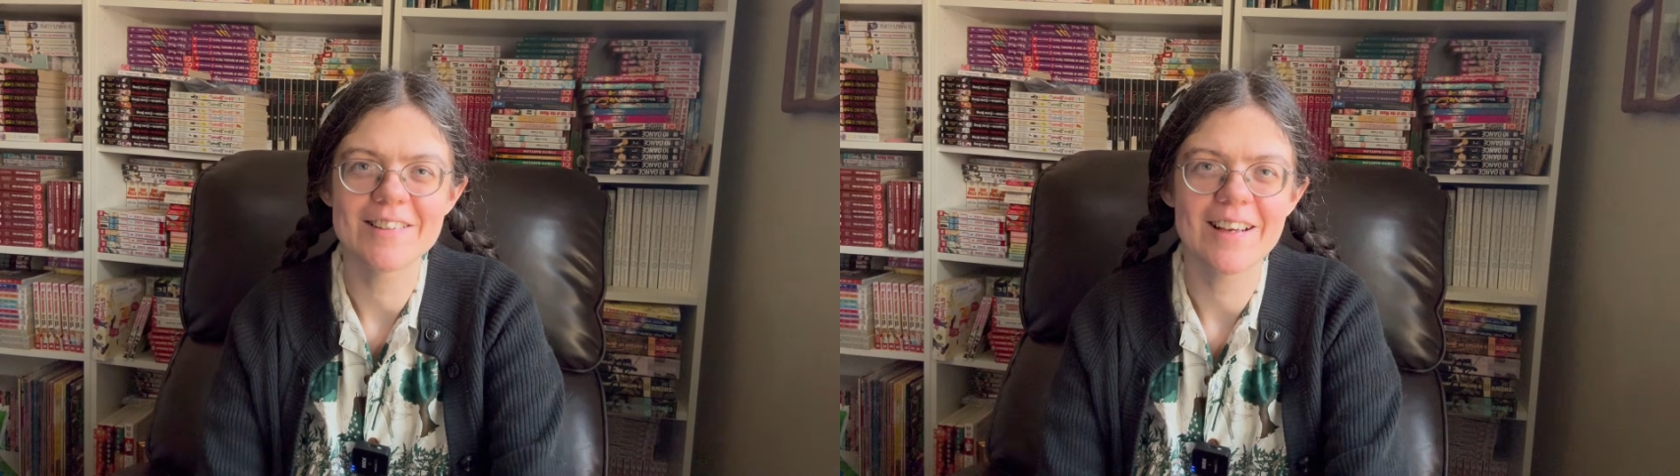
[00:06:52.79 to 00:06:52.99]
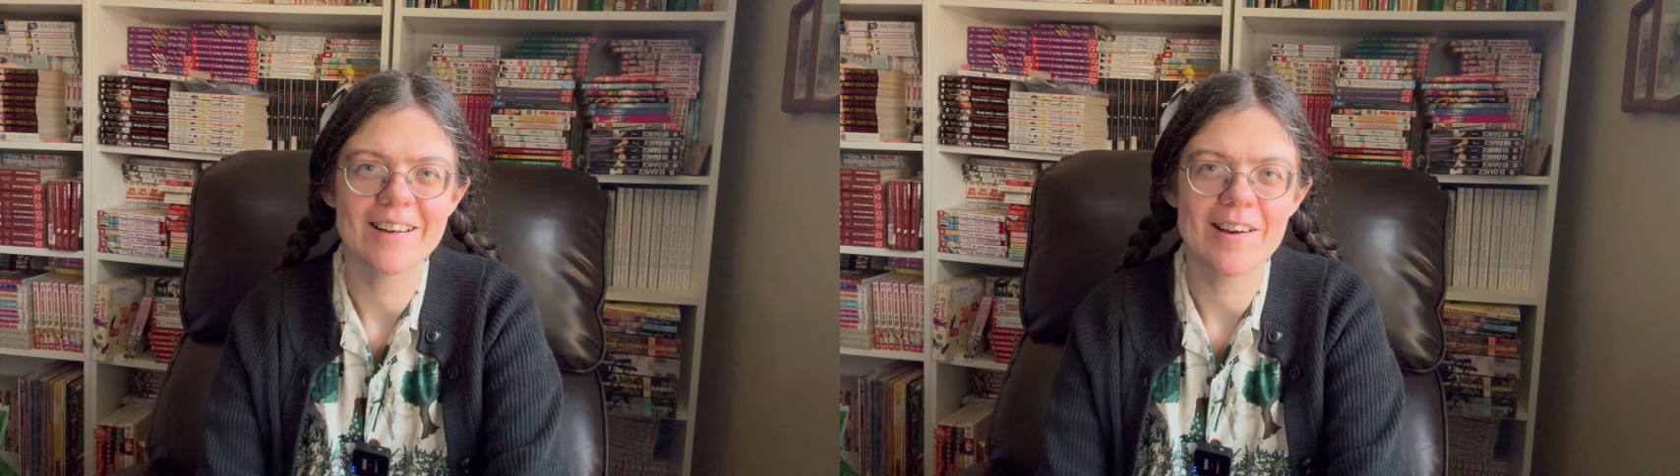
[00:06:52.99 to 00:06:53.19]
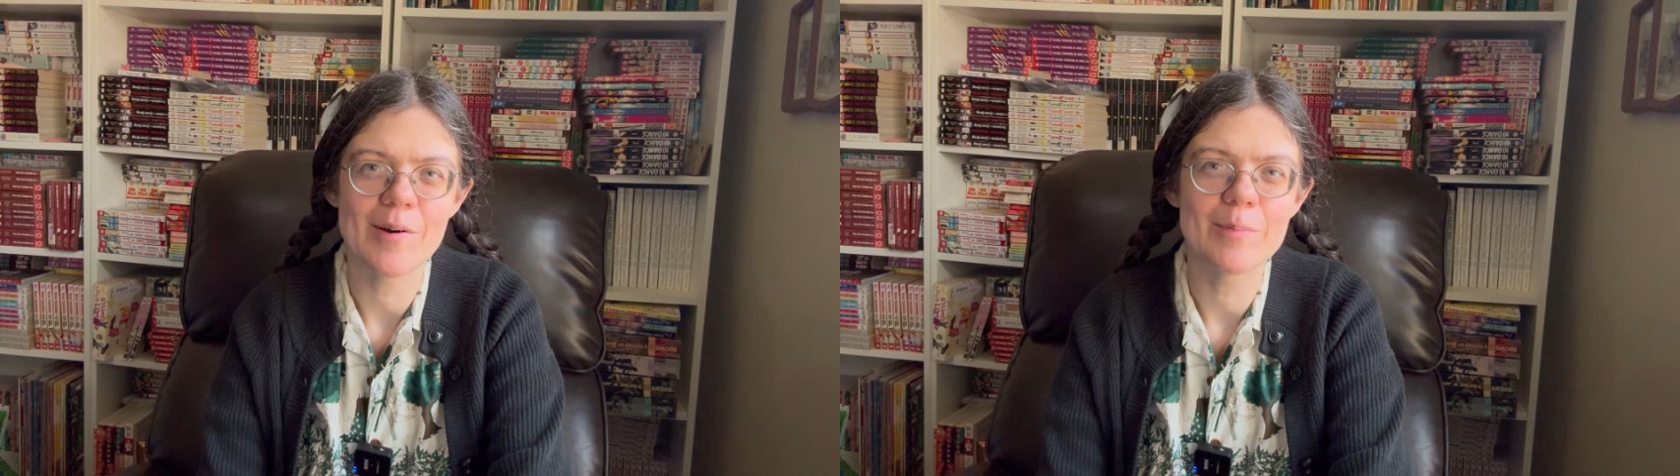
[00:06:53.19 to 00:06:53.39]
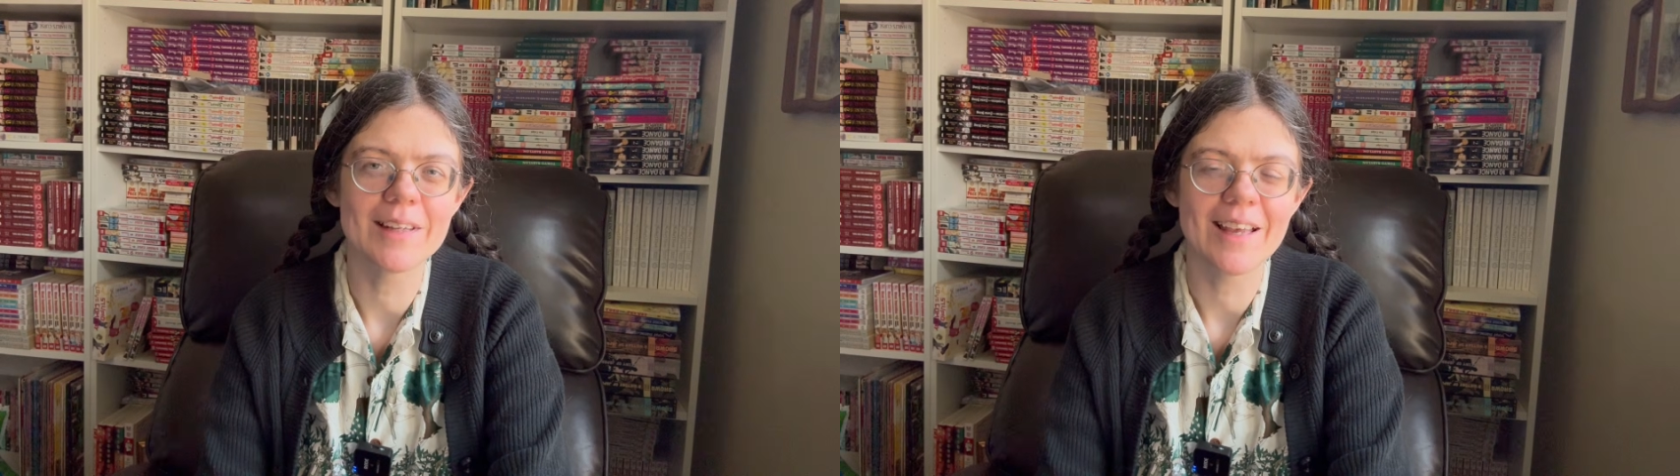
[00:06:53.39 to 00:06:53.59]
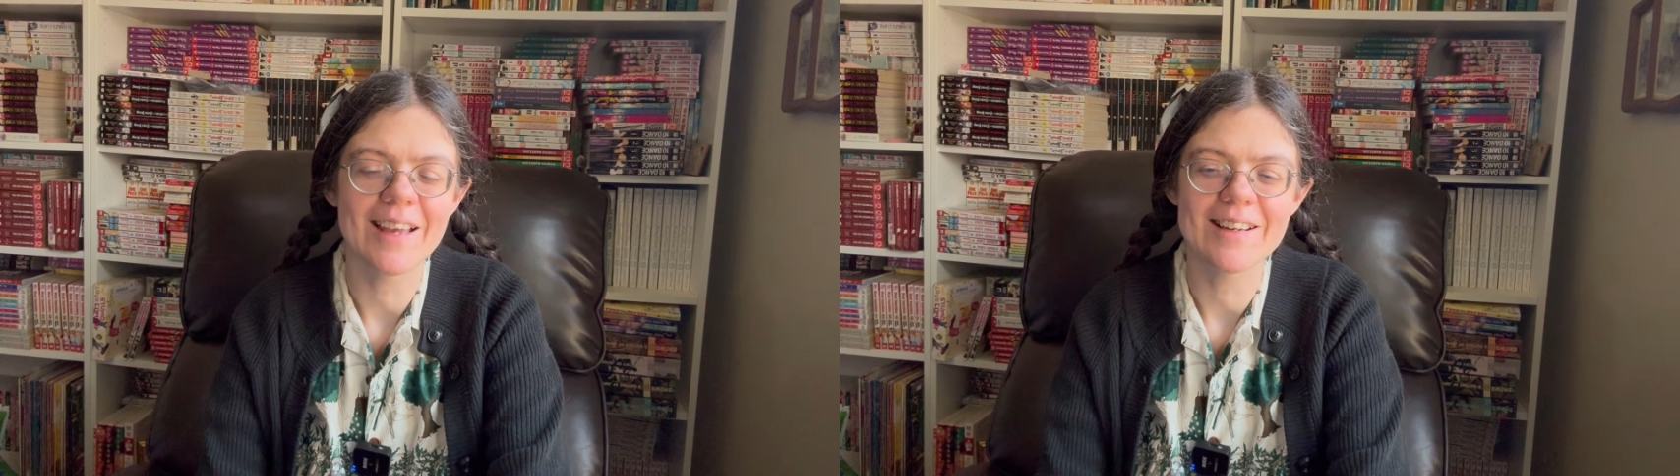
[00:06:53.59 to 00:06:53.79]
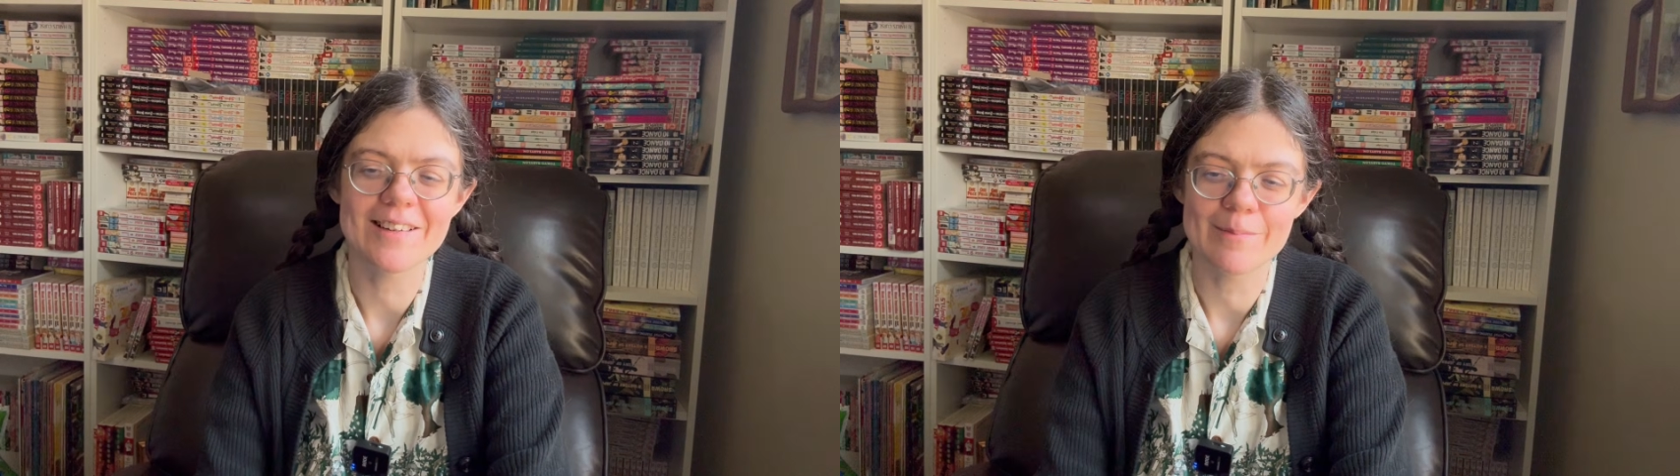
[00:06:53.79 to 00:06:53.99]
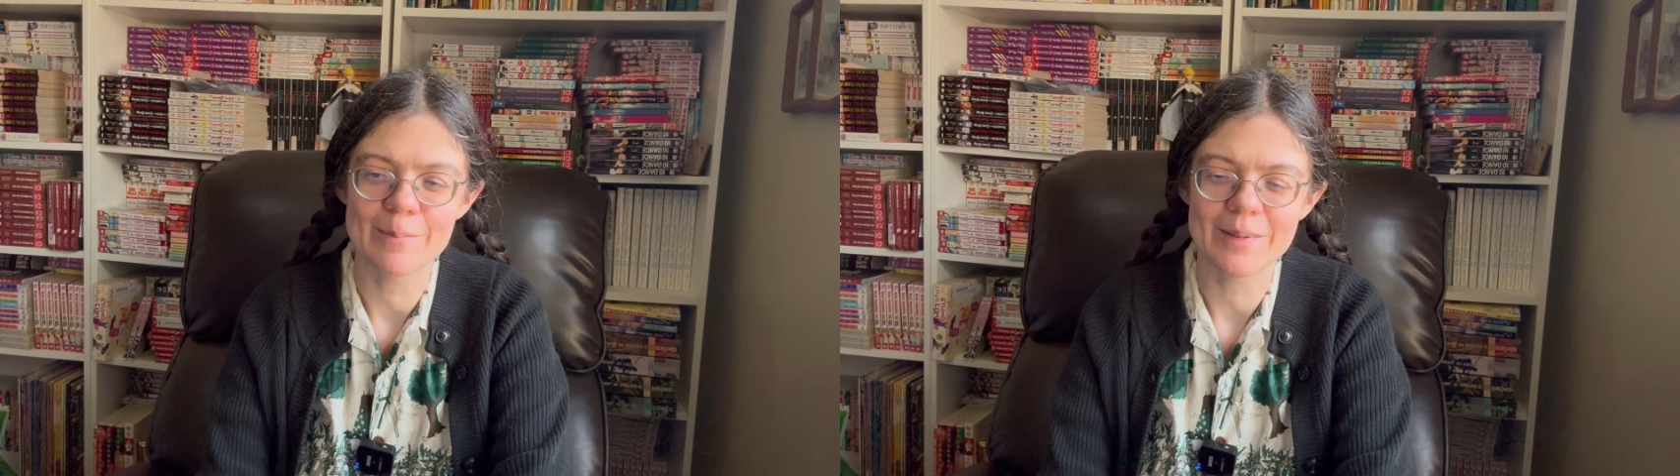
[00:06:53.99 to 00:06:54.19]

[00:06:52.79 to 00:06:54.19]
He's got to help the kingdom.